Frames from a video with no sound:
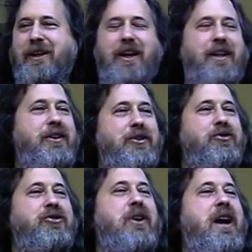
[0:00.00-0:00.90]
and the
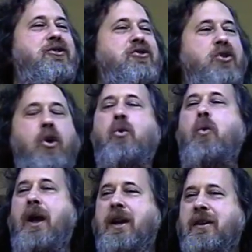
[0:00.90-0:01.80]
user has no
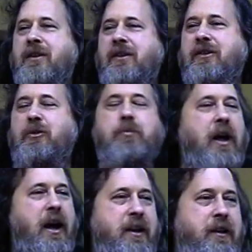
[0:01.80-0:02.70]
way to
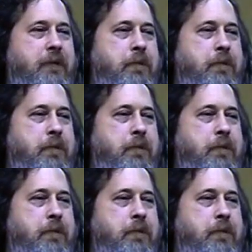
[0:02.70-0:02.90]
block it.